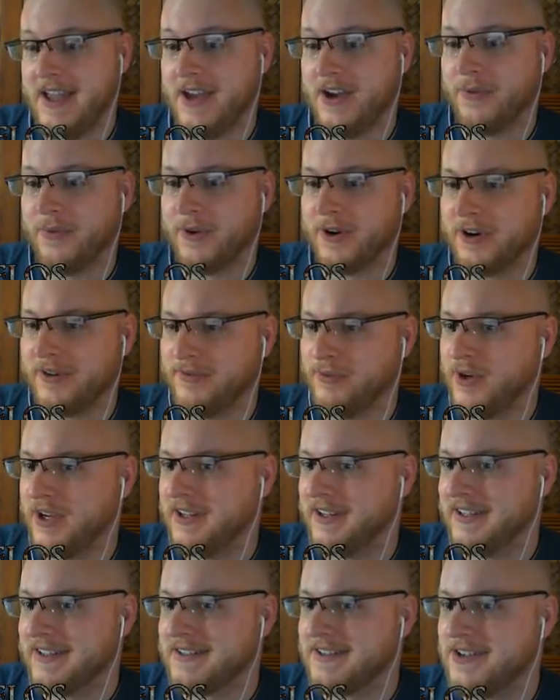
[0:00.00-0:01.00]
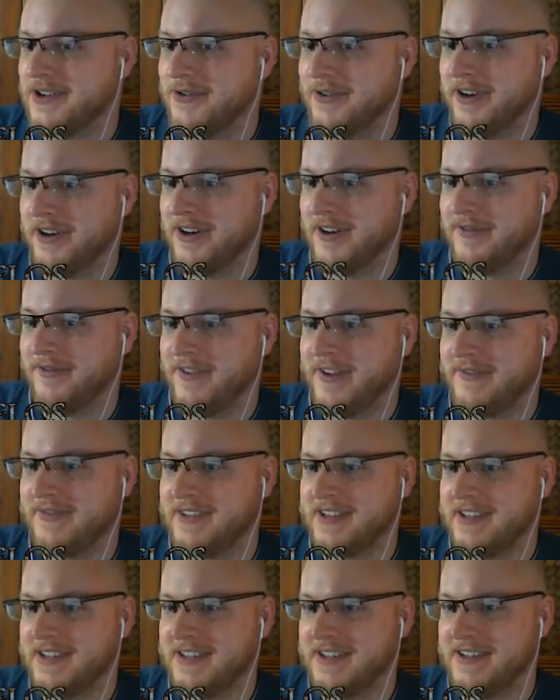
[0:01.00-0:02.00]
we're like
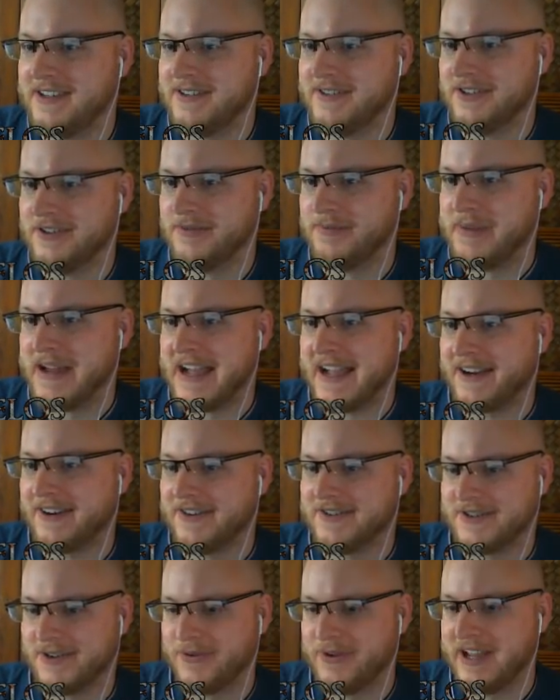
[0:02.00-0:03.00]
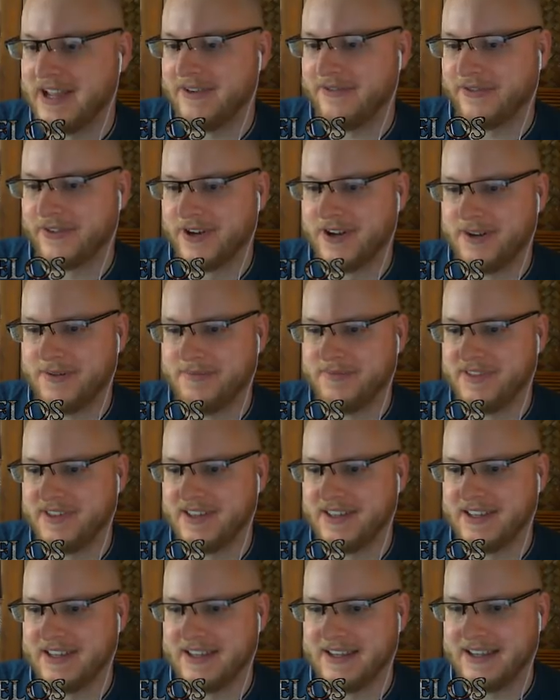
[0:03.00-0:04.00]
250 new backers away from
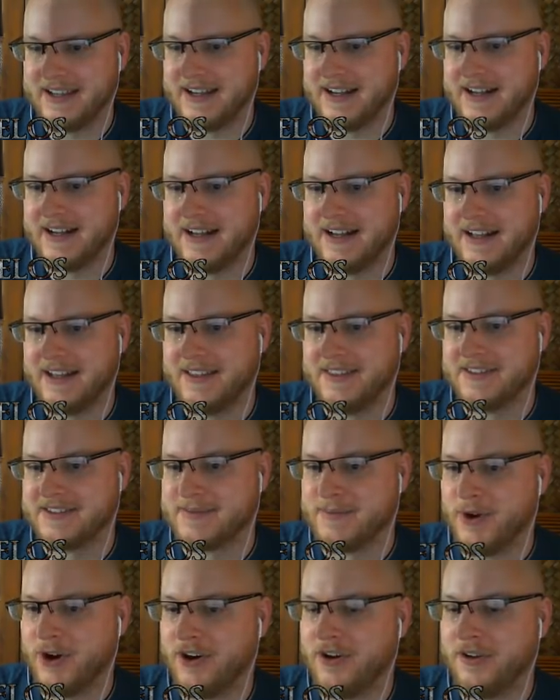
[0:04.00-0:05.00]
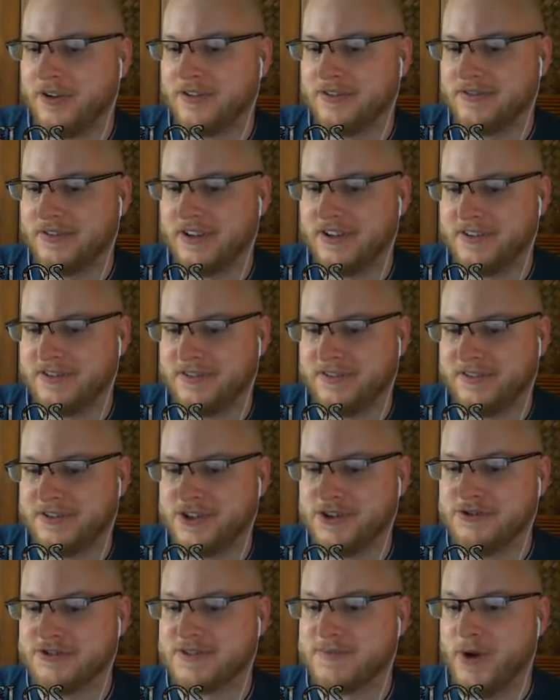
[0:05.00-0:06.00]
the small
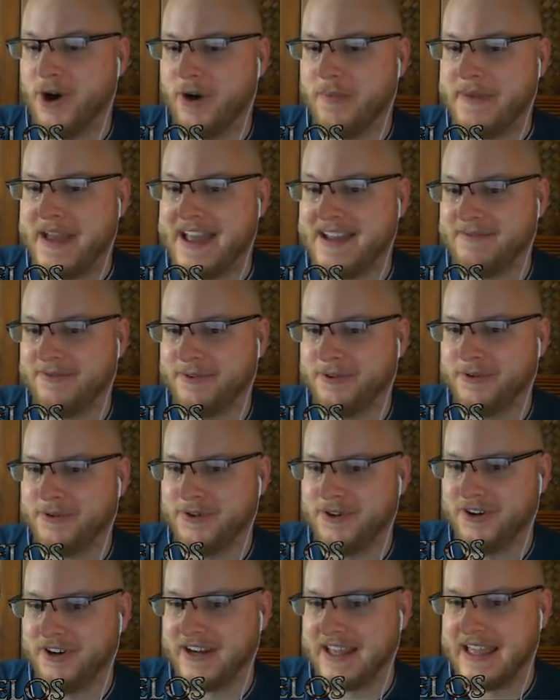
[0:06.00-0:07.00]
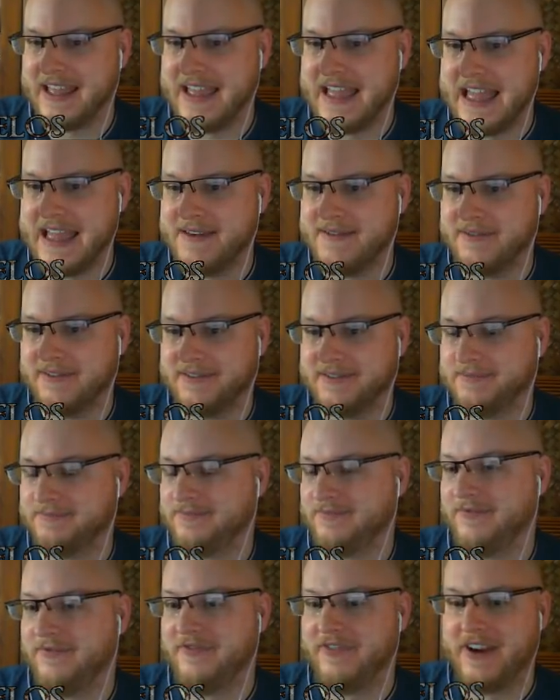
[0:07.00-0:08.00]
cute small pet reward, and
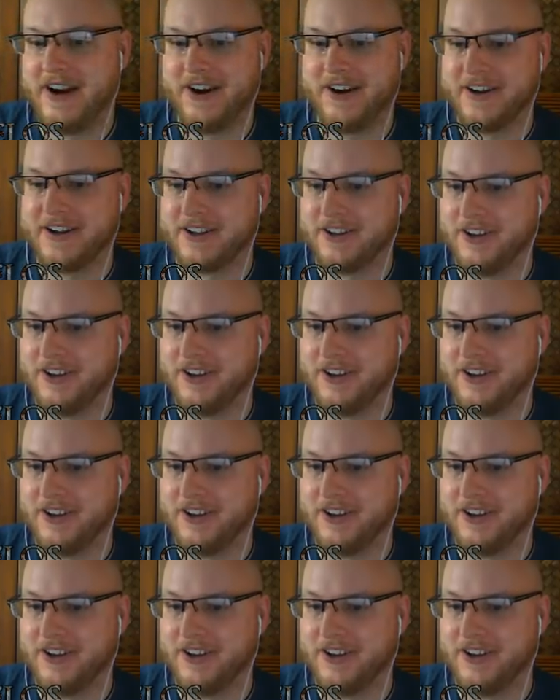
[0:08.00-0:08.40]
very